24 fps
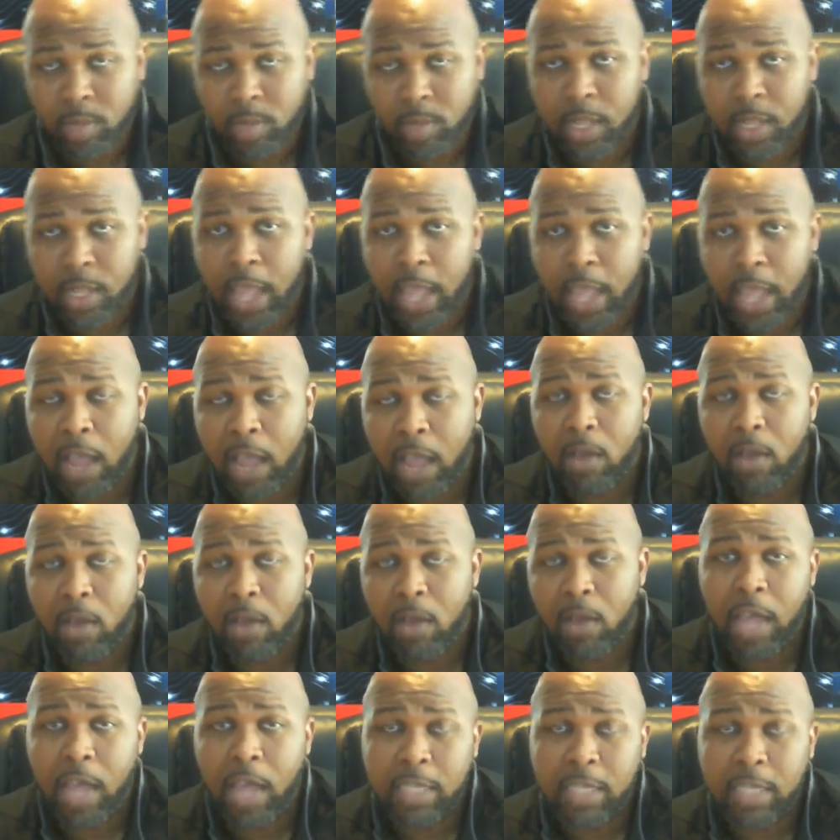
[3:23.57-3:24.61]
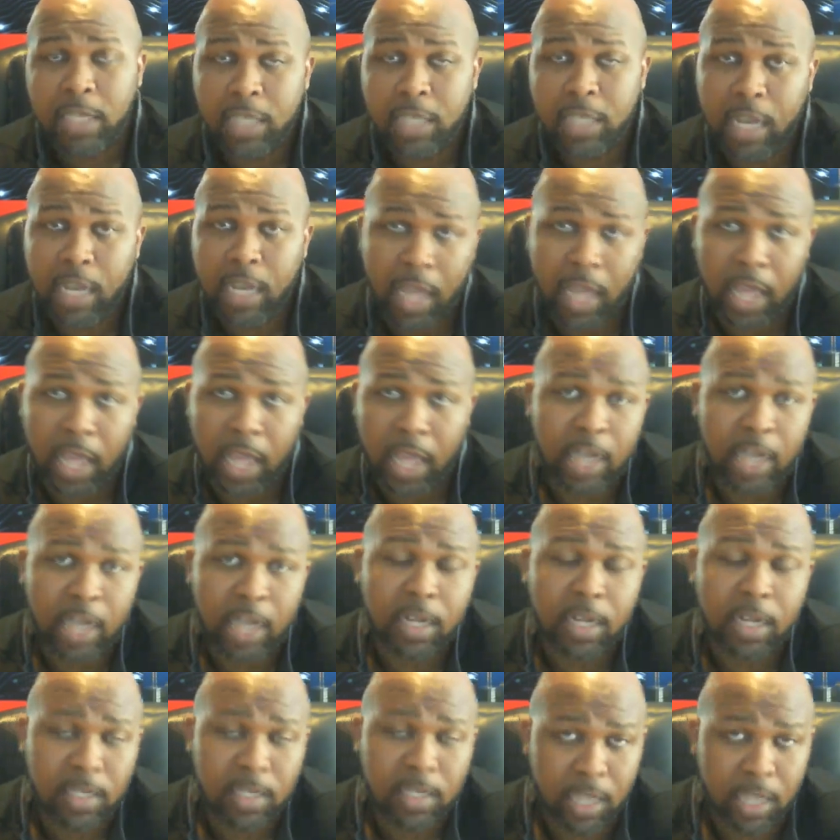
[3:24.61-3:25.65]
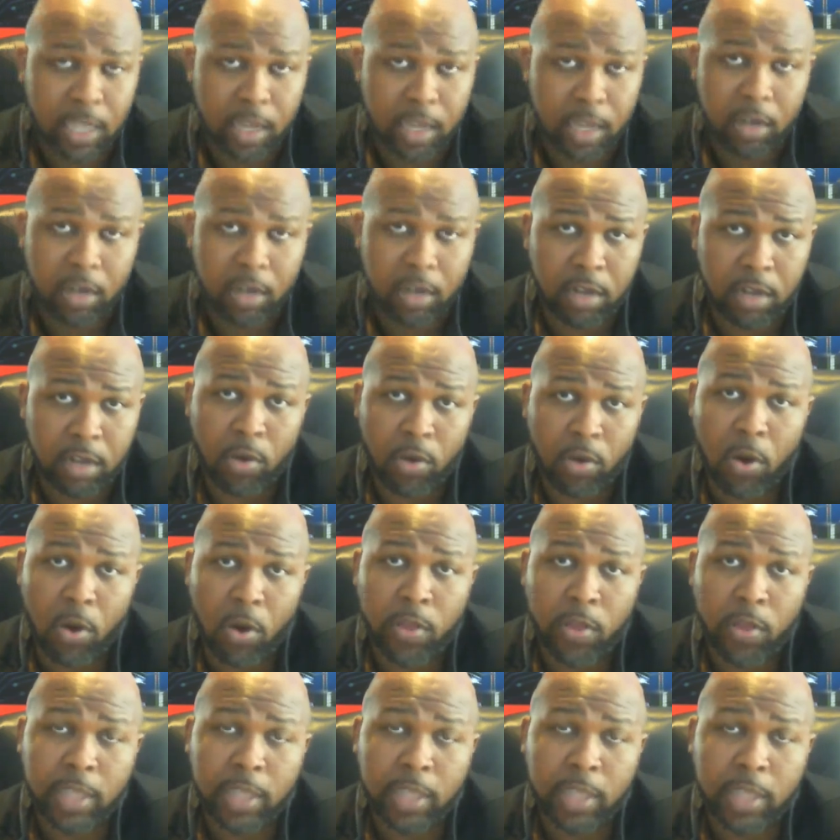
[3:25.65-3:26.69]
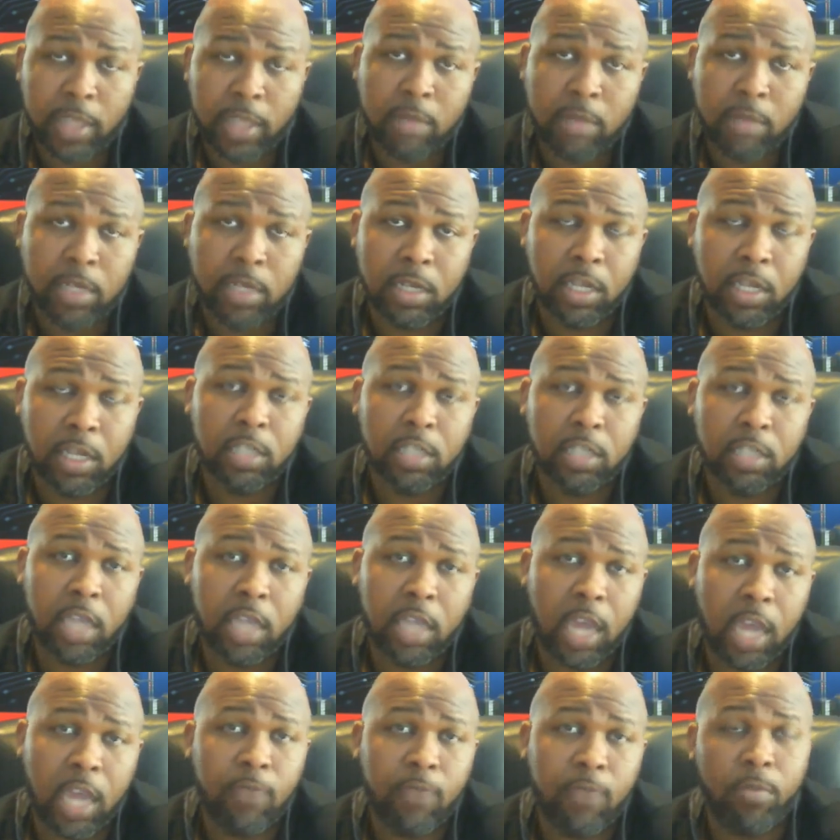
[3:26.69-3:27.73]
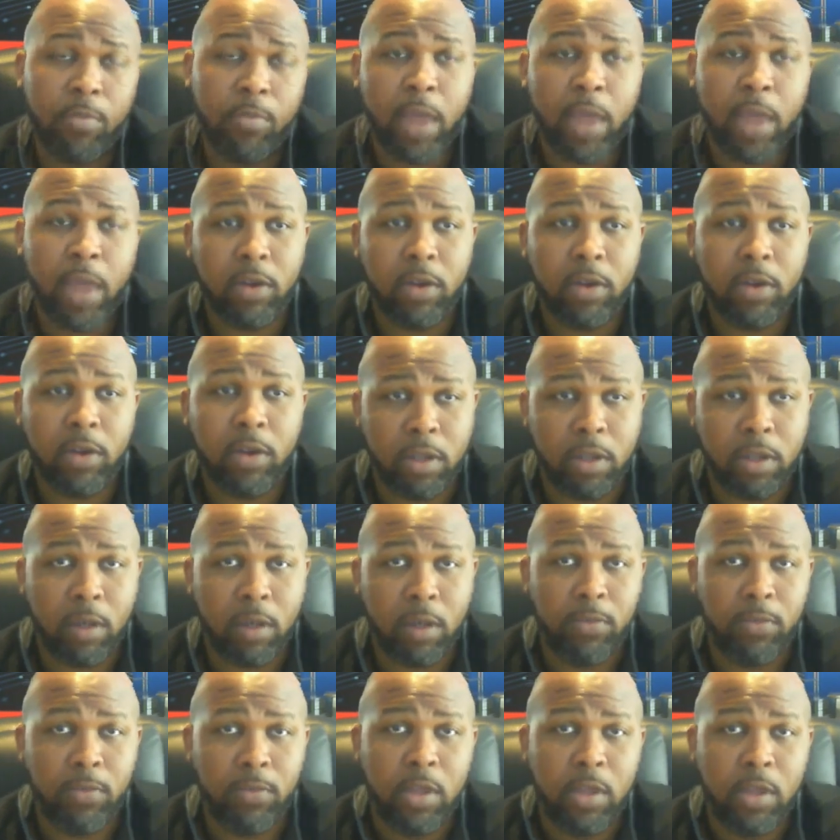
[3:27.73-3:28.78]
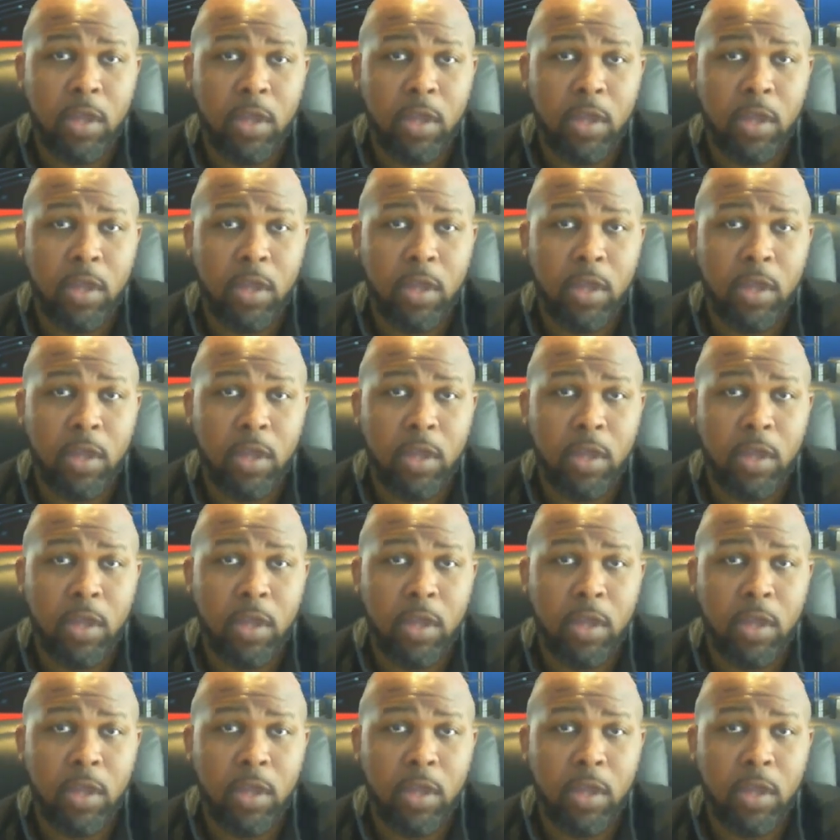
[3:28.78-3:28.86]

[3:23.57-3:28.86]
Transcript: Now, I said 8 of the 10 were on that top 10 list came from Microsoft.